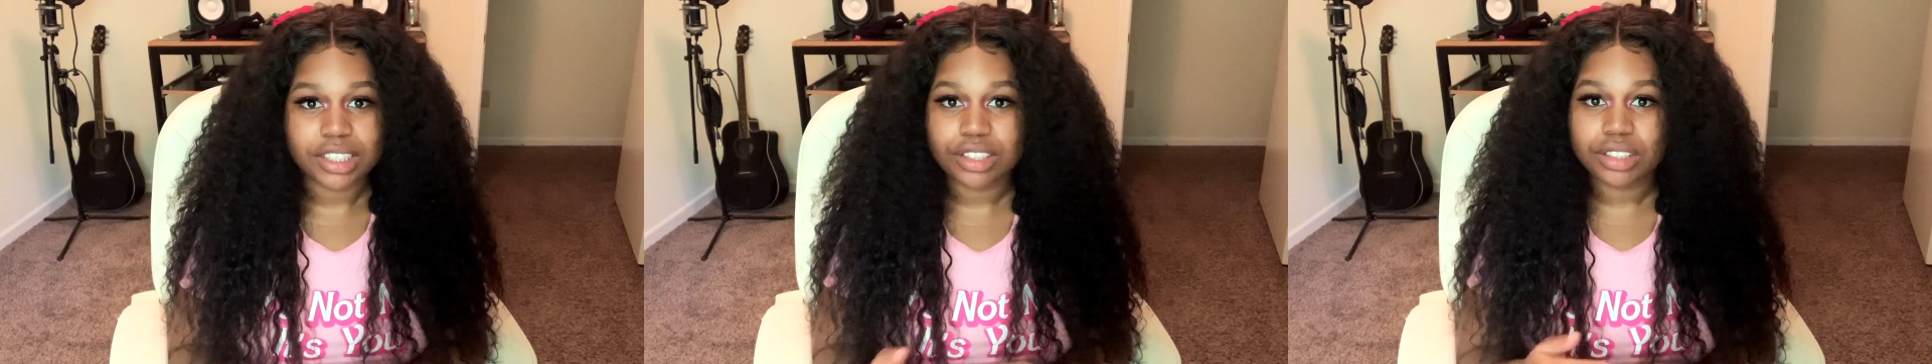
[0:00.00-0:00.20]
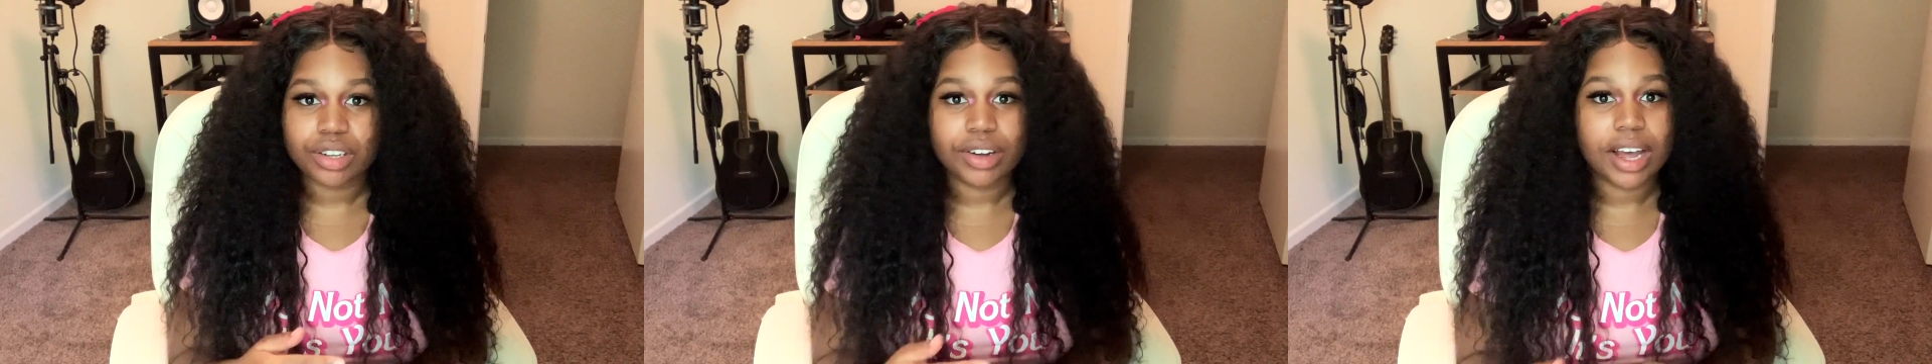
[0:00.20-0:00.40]

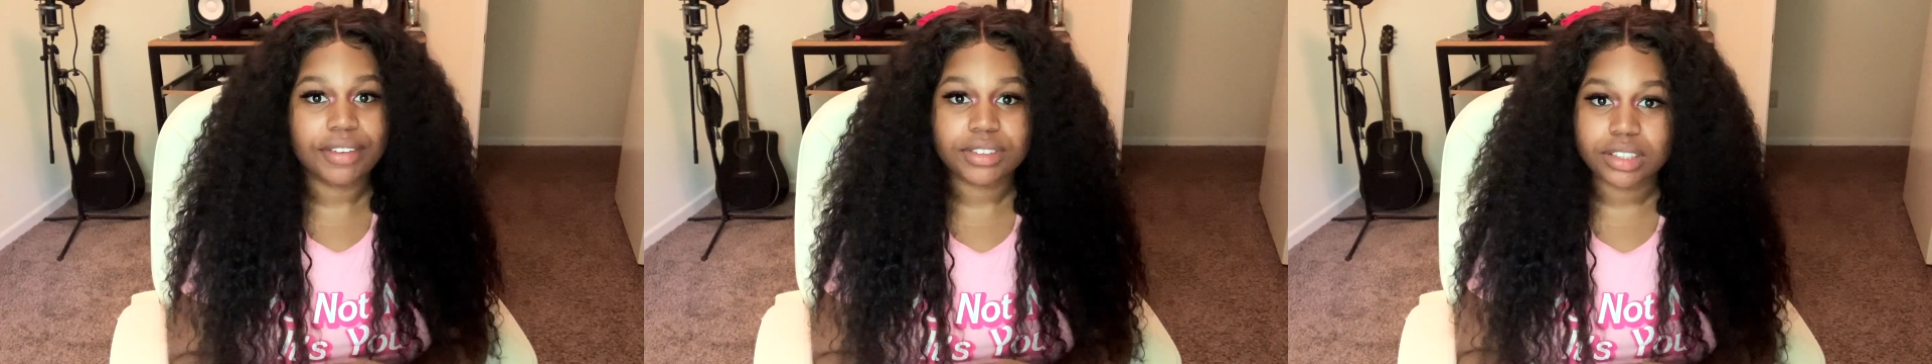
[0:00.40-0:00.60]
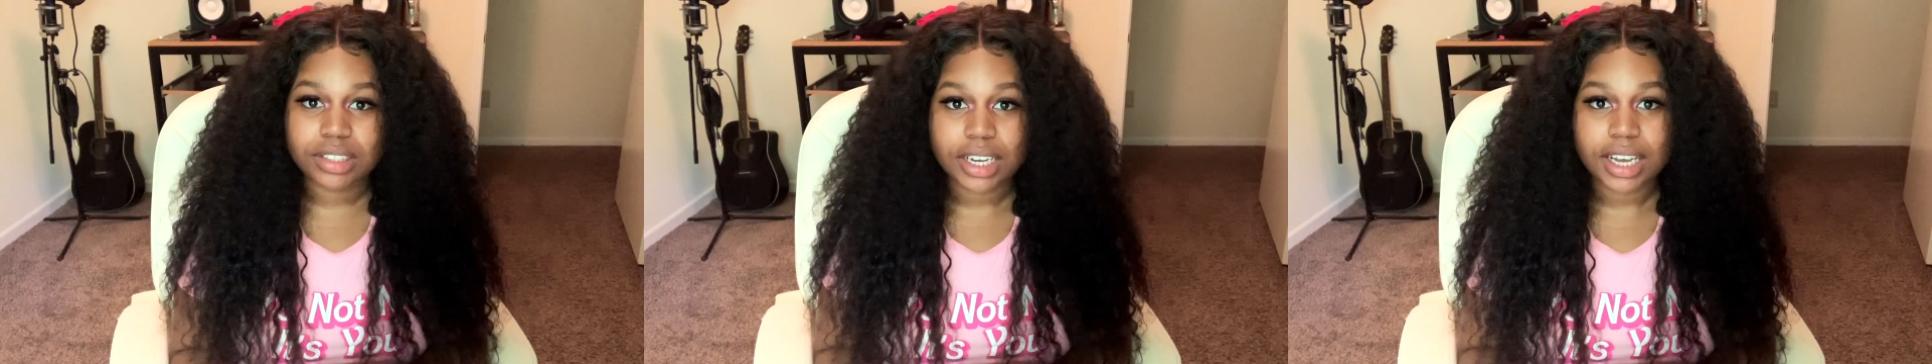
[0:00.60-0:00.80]
There's no
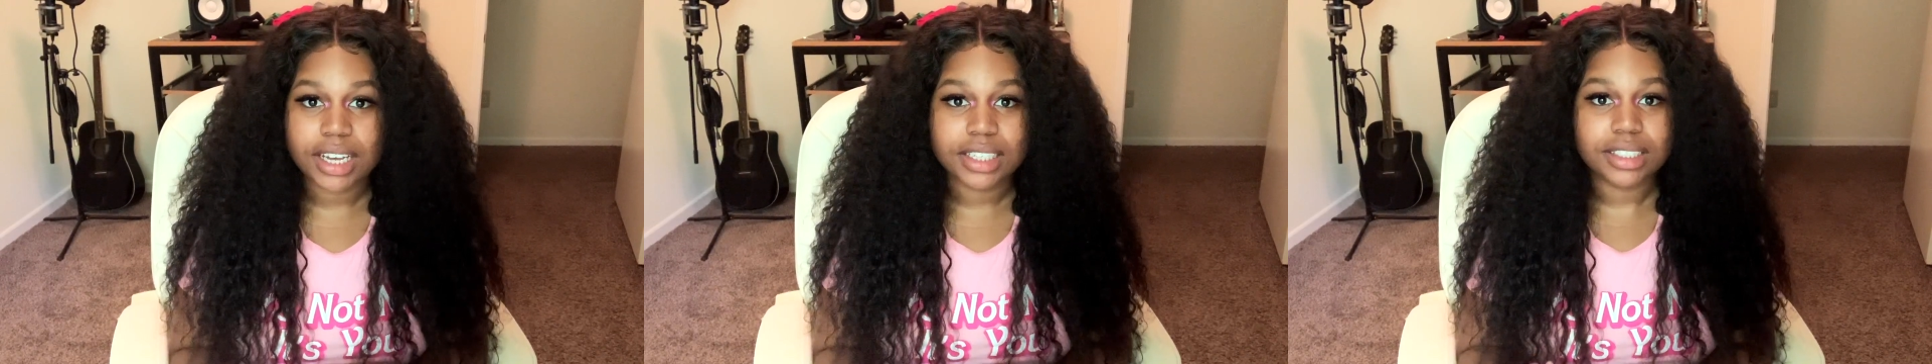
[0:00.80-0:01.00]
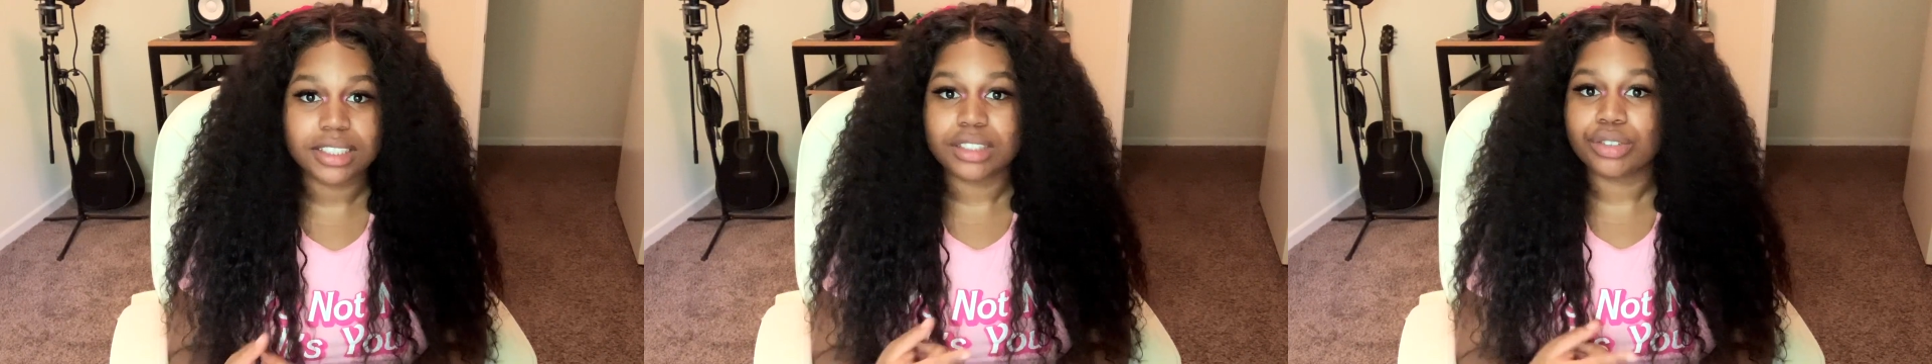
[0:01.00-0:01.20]

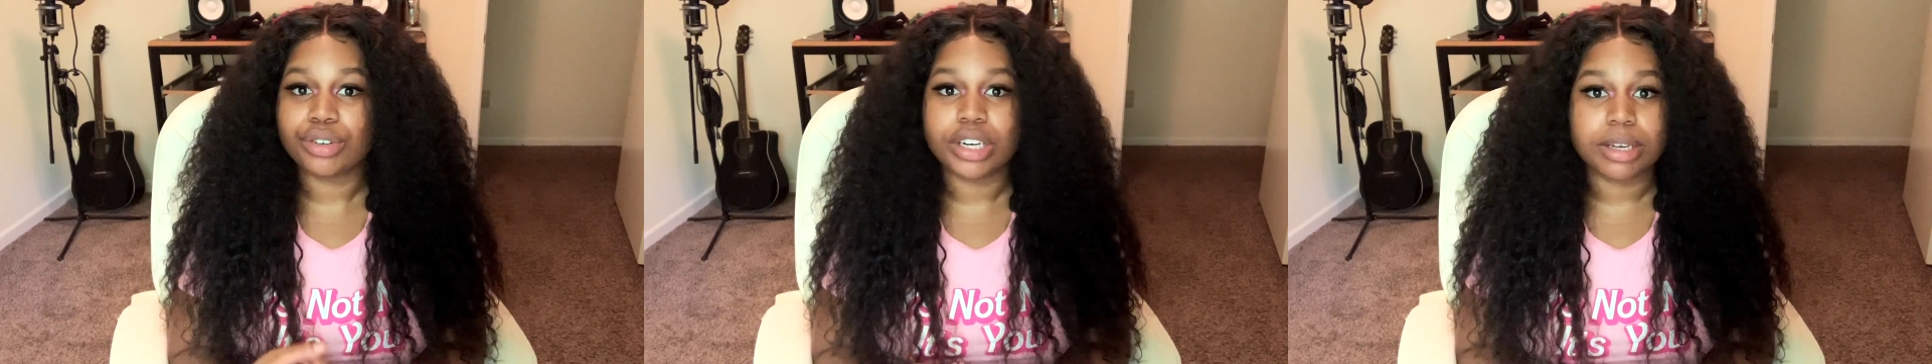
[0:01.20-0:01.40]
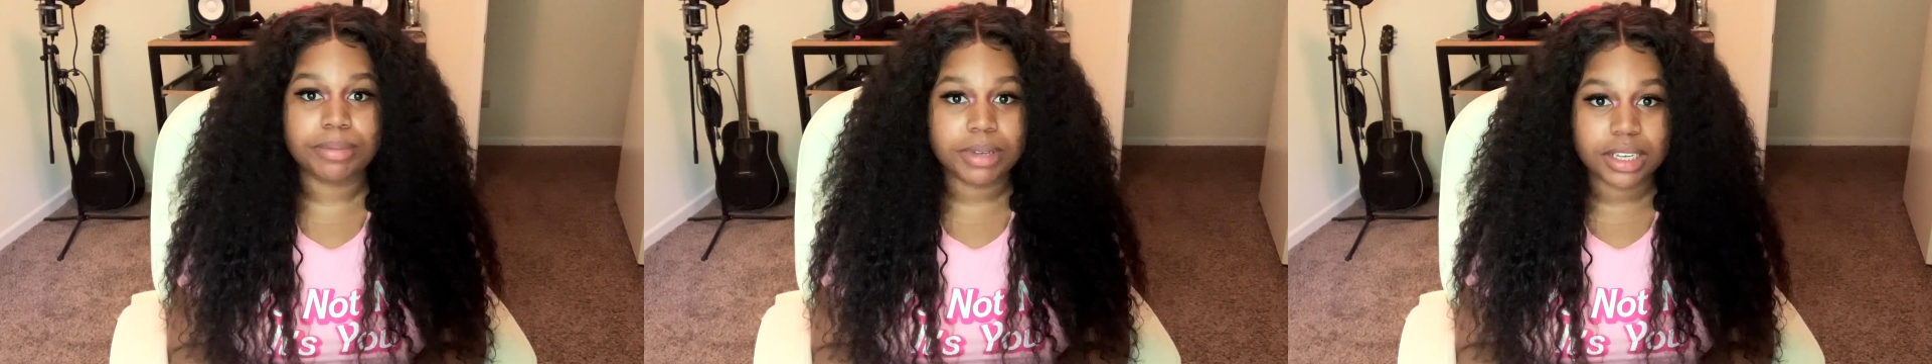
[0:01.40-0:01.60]
aftertaste. It's
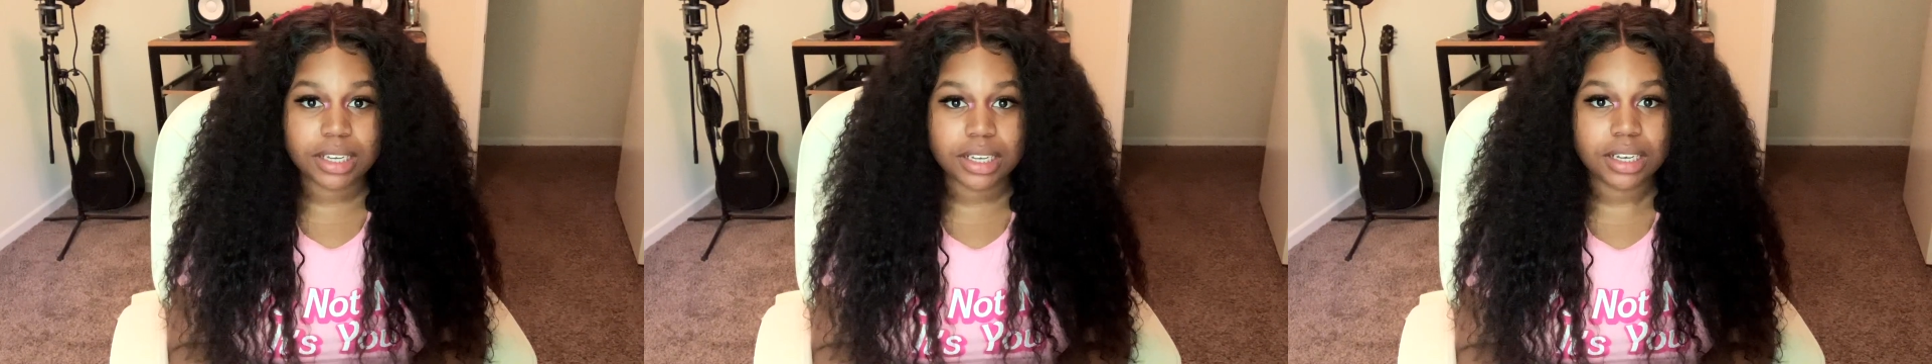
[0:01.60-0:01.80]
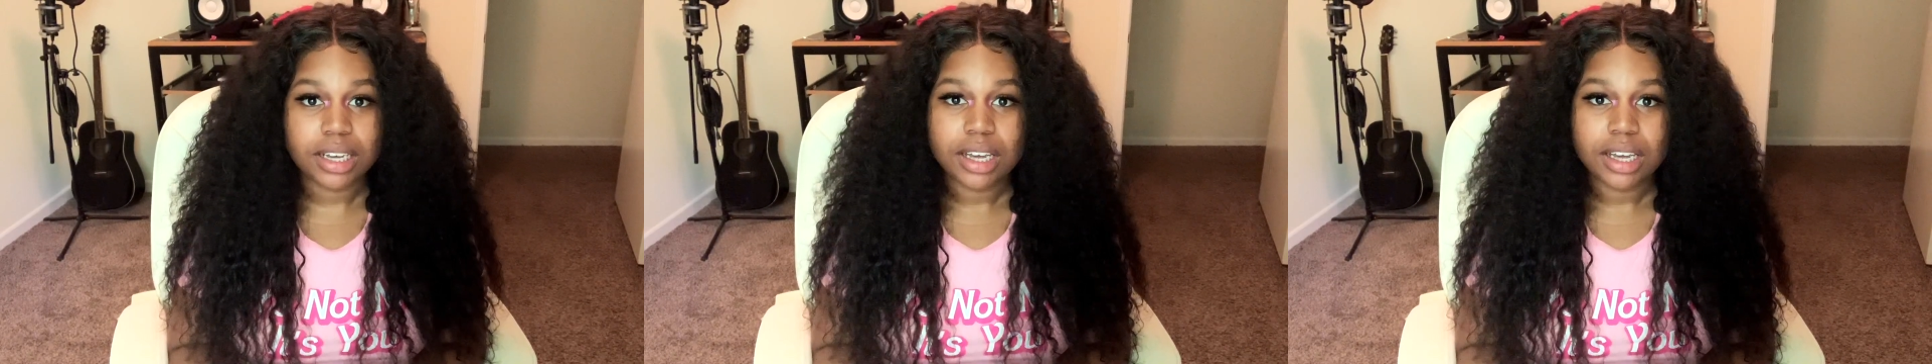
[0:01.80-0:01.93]
creamy.